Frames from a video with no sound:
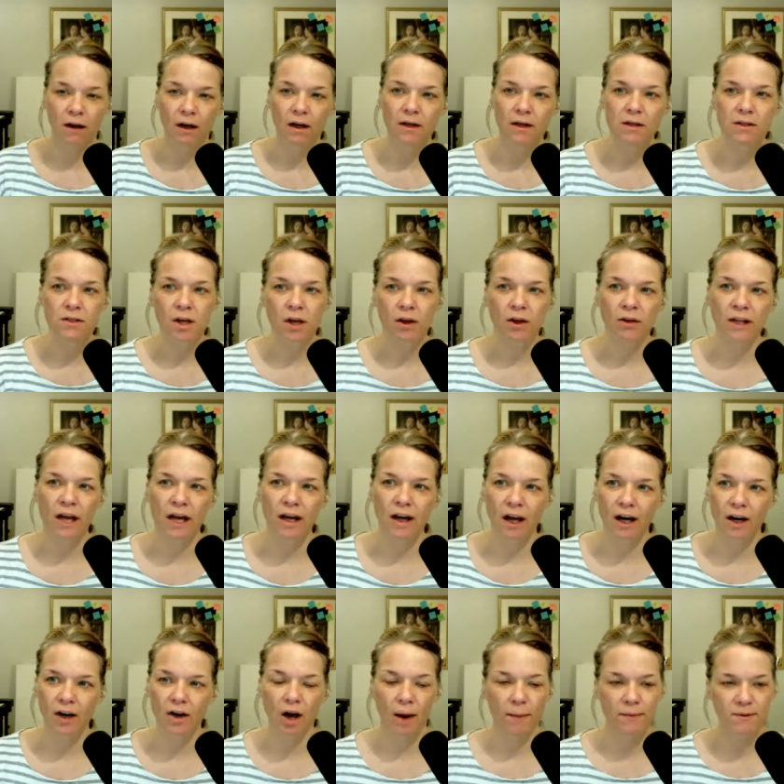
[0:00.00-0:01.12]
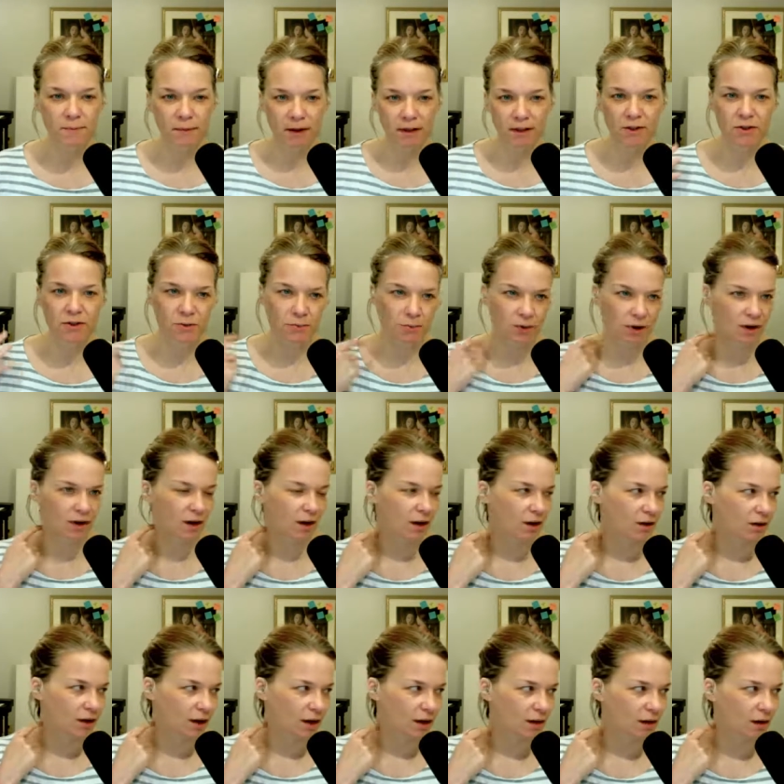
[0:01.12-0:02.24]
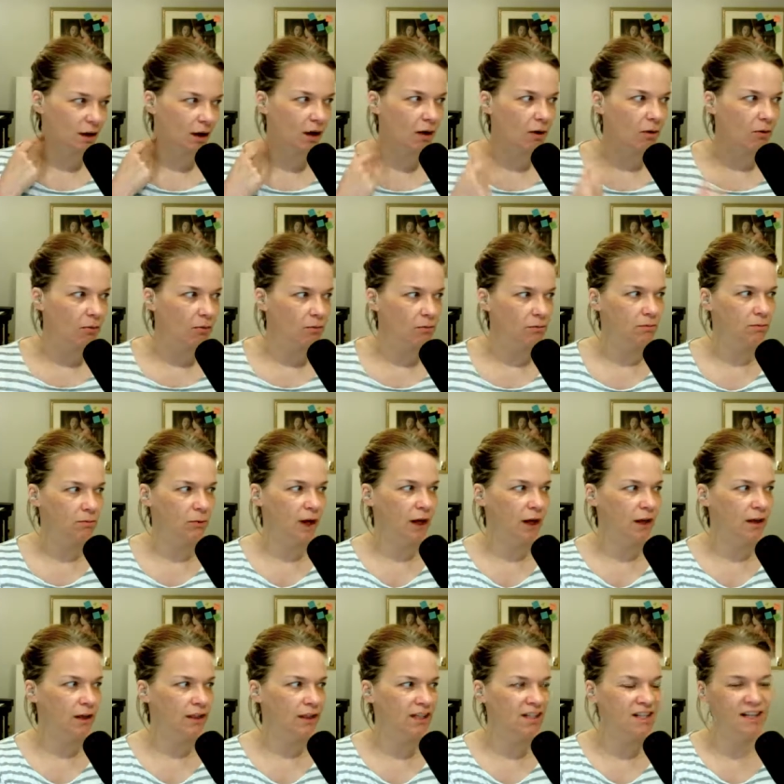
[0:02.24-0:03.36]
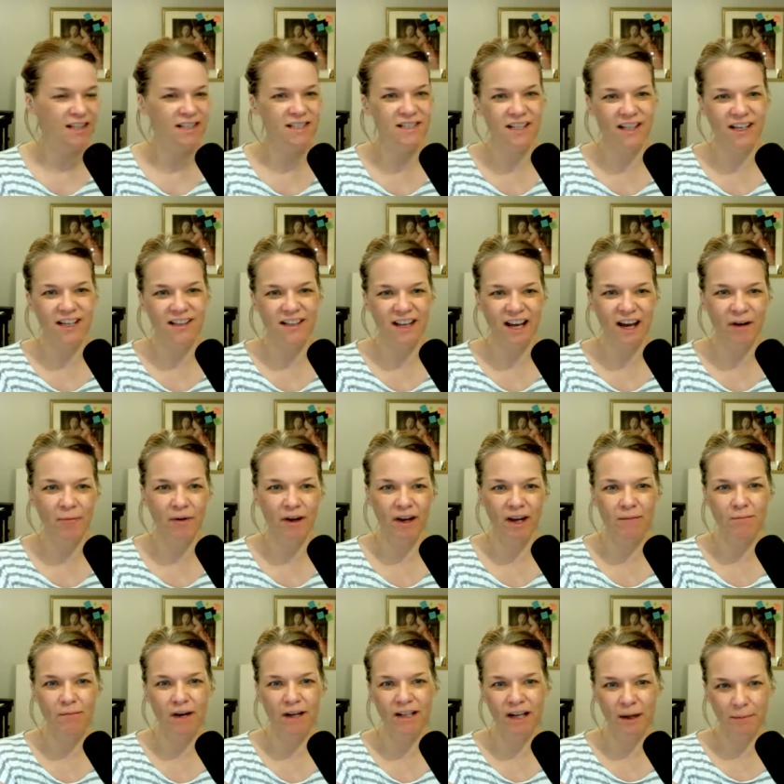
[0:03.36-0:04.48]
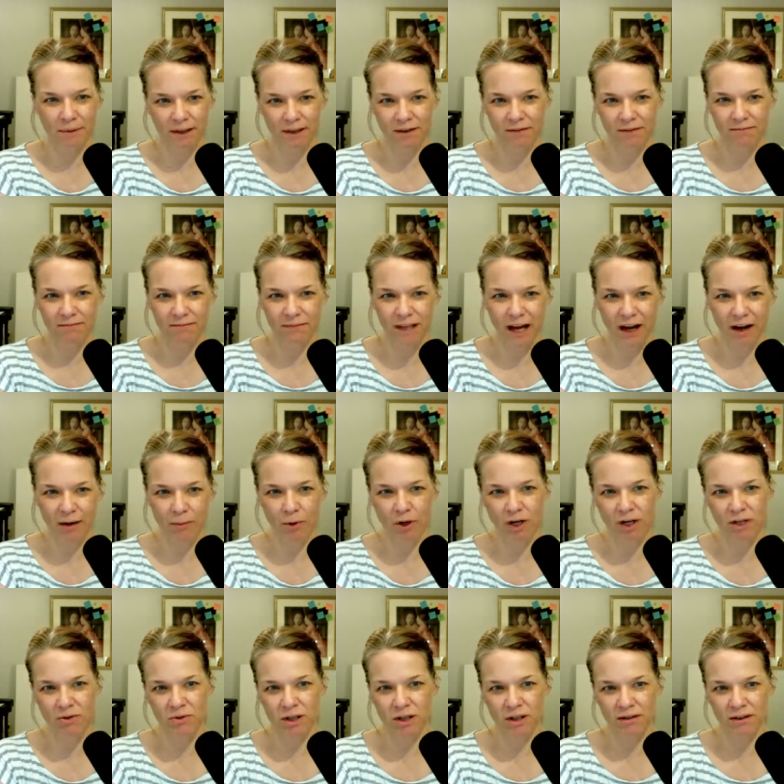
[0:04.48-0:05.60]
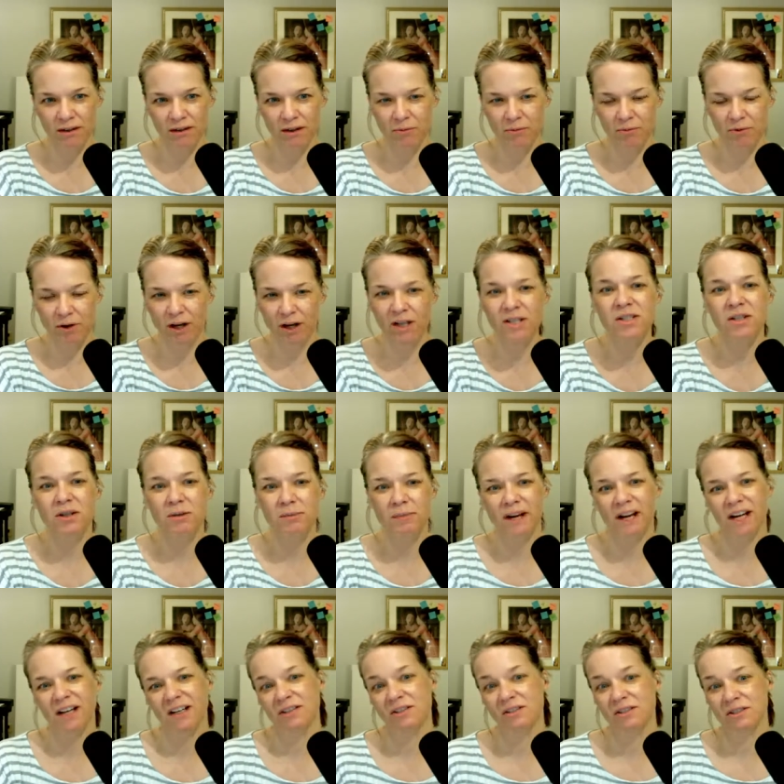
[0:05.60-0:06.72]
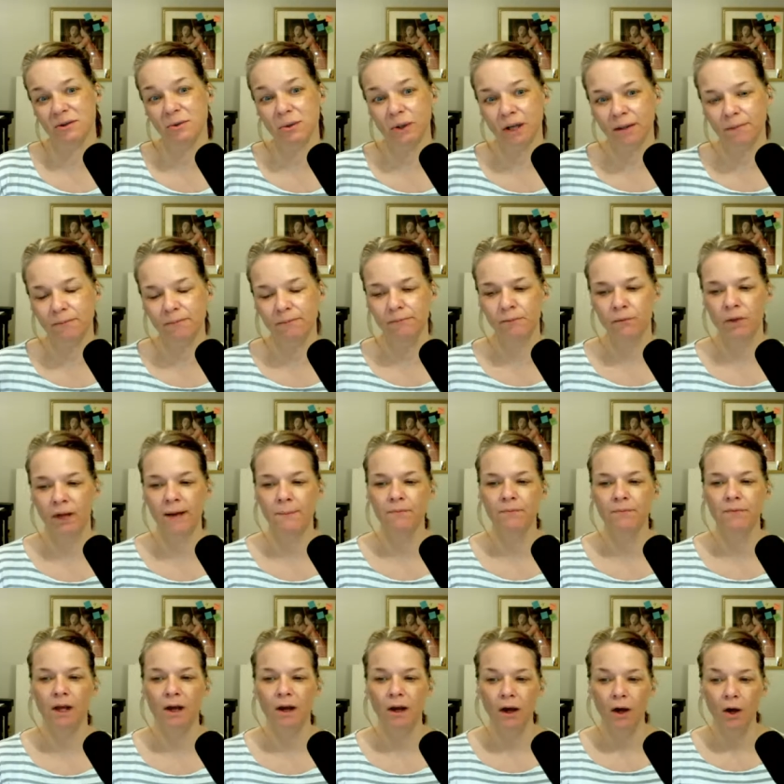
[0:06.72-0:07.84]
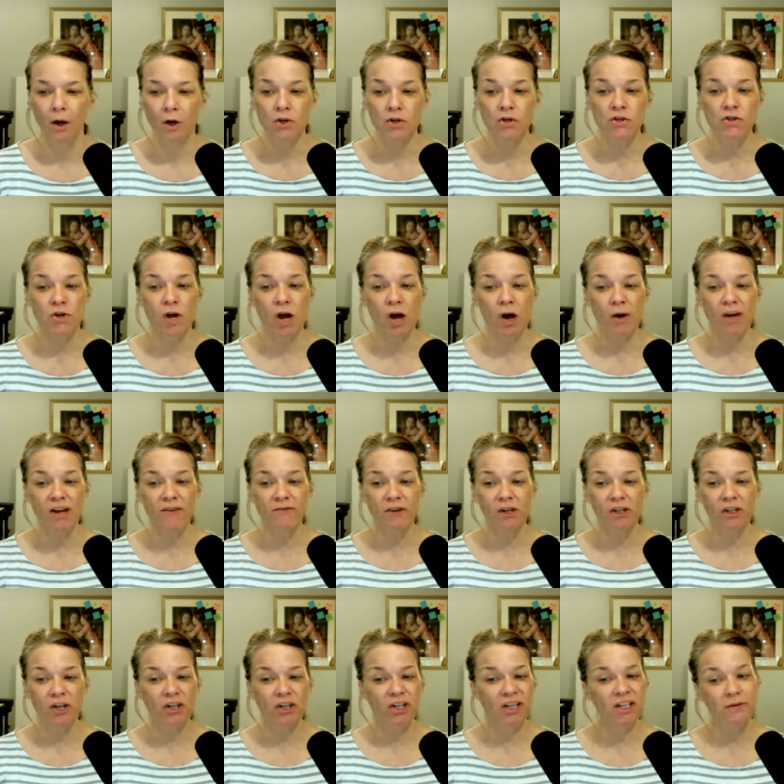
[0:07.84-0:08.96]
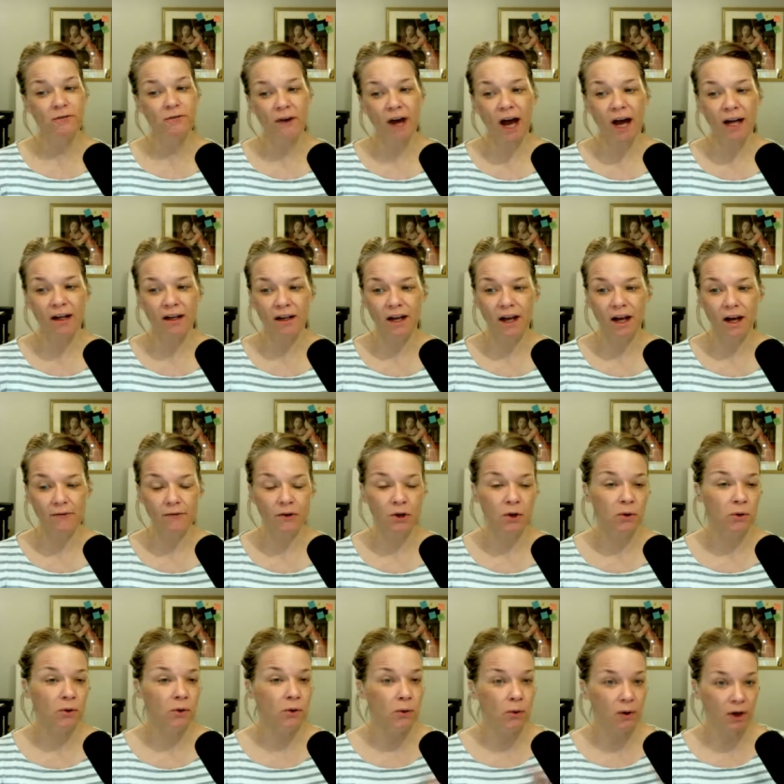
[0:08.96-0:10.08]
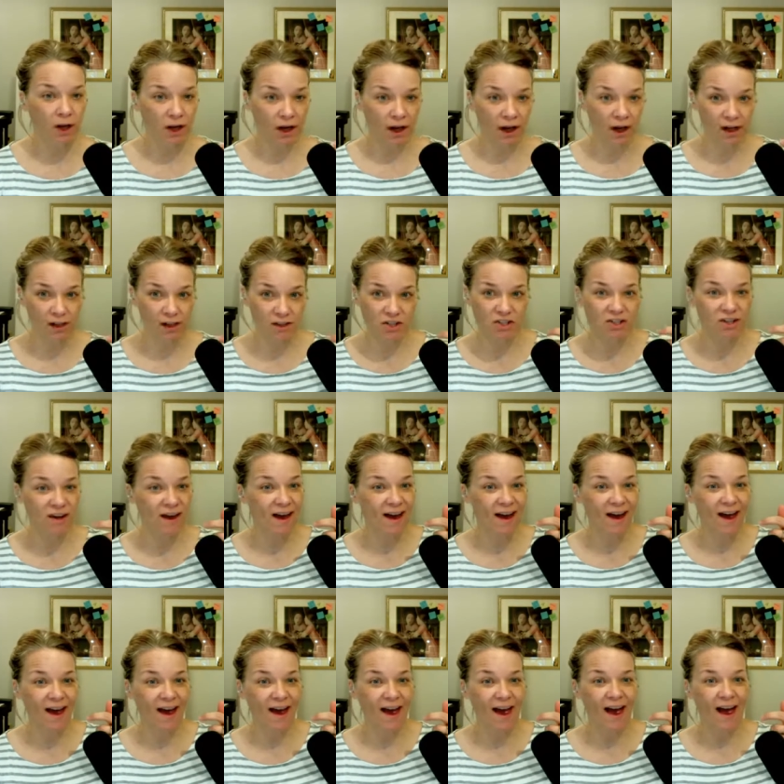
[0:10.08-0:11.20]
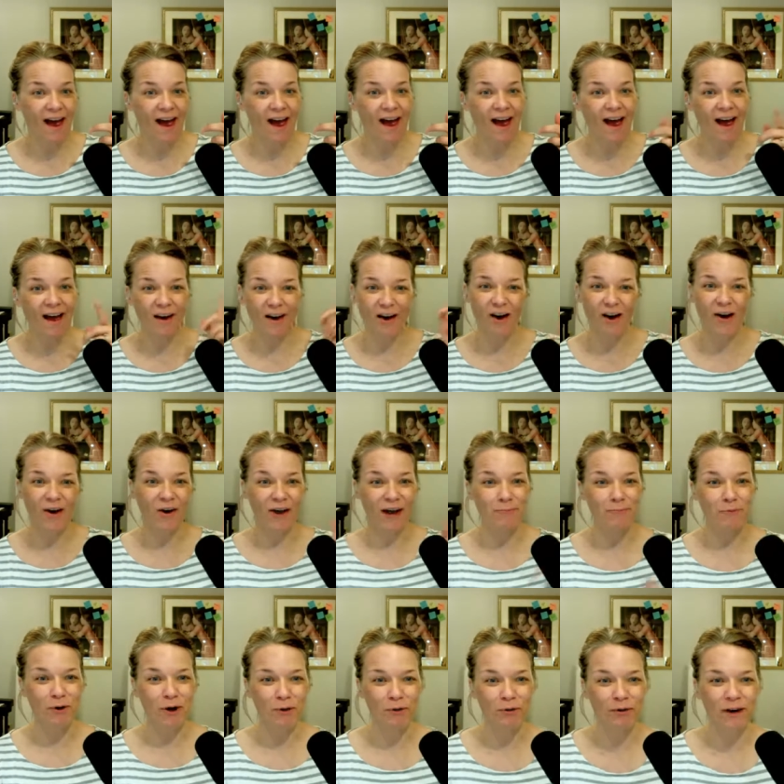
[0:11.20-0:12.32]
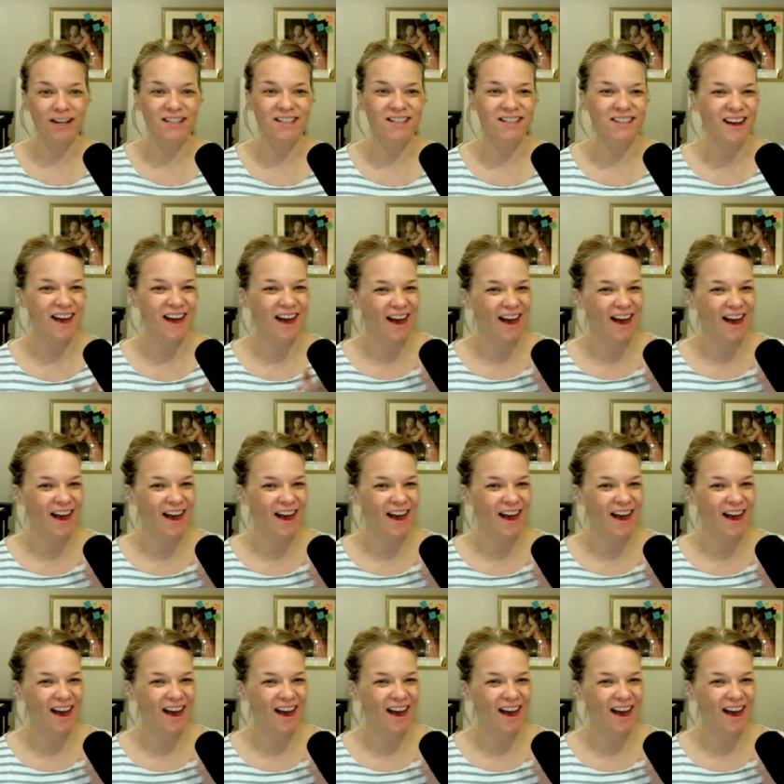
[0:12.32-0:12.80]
So that kind of calms my lizard brain down. Like, oh, well, at least I can sing it that way. It might not be how I want to do it in a rehearsal, but I can do it. Right. So if you're looking to find love, you can share. Oh, that broke, right? Share.